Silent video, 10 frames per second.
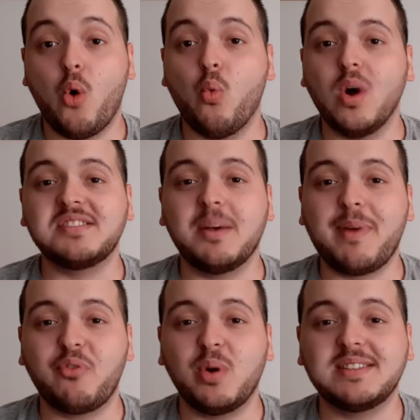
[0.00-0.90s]
What's up
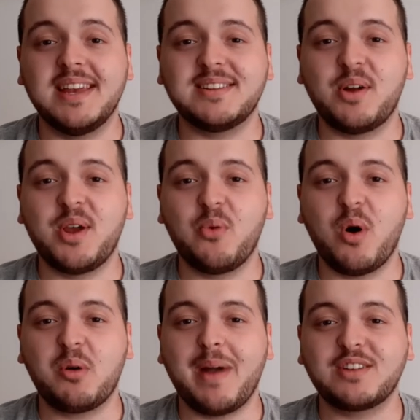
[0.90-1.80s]
everyone, Takedown here.
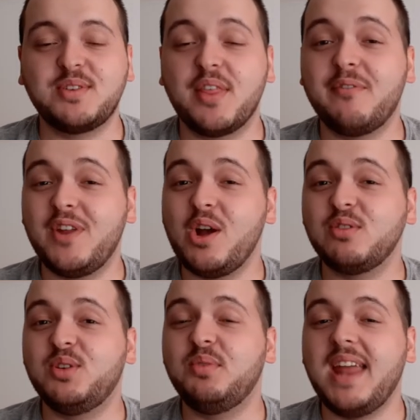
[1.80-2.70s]
Welcome back to another video.
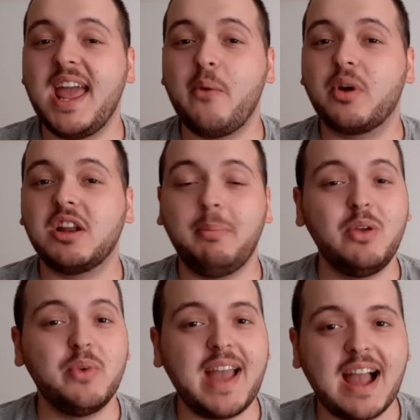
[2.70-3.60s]
Today we're going to be
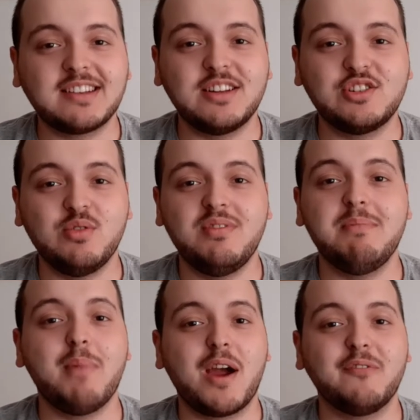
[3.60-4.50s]
reacting to the
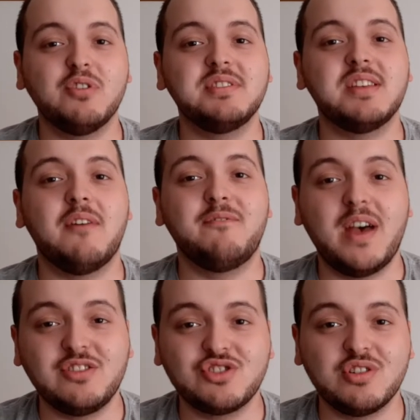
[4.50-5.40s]
Marvel's
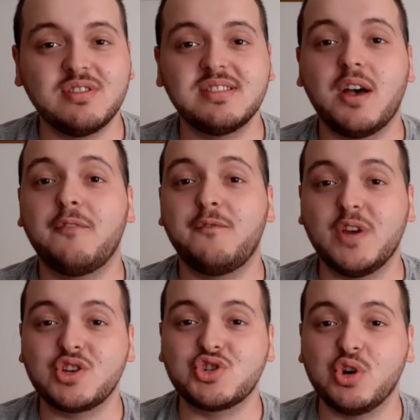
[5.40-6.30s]
Avengers
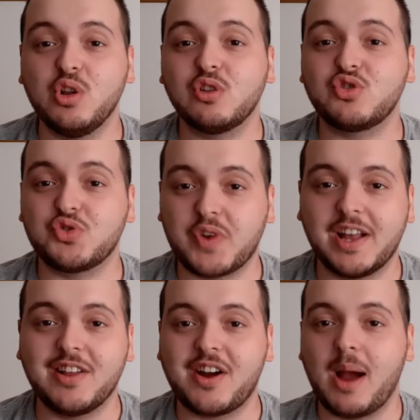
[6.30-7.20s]
official
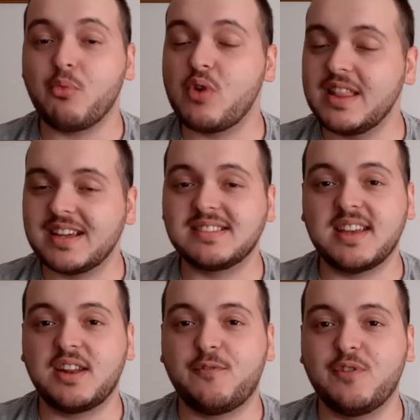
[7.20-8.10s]
trailer. I'm really
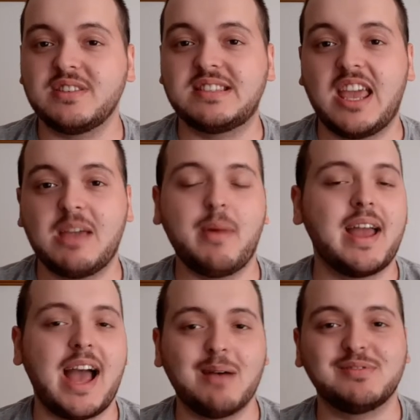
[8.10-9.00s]
excited for this game.
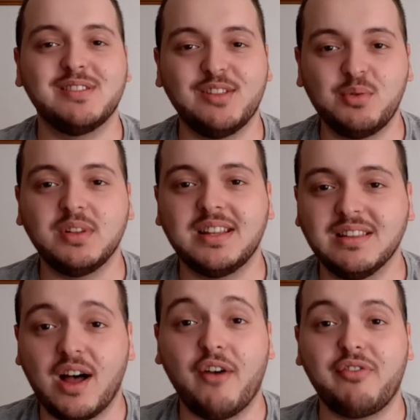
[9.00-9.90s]
I absolutely
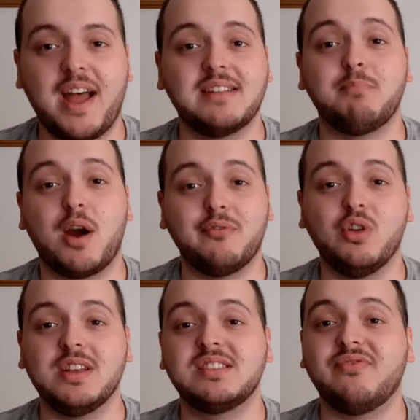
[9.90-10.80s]
love that
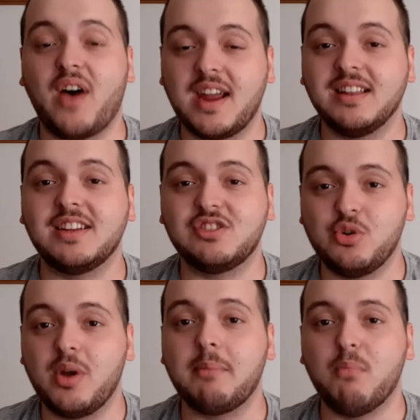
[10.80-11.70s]
Marvel is finally
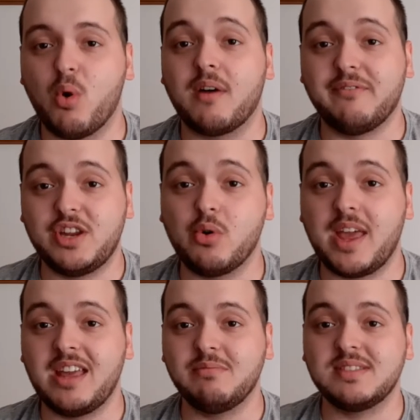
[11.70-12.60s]
doing more video
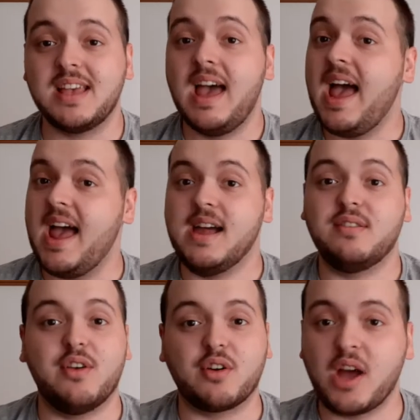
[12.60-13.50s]
games and
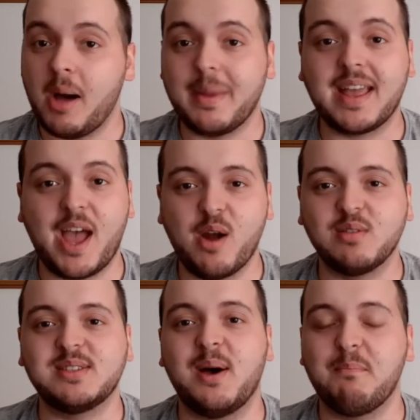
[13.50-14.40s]
they're coming
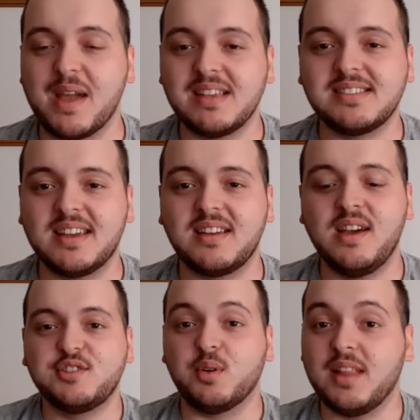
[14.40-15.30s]
out amazing.
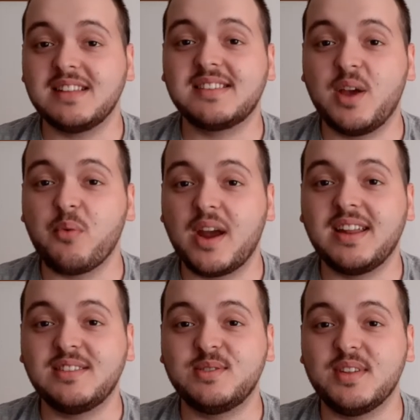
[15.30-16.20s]
So let's get right
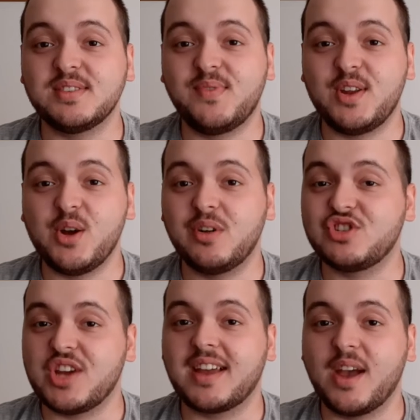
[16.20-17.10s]
into this video and
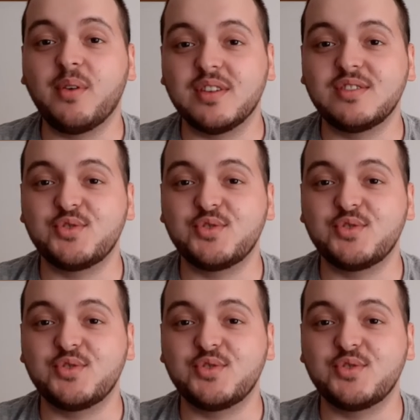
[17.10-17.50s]
check out this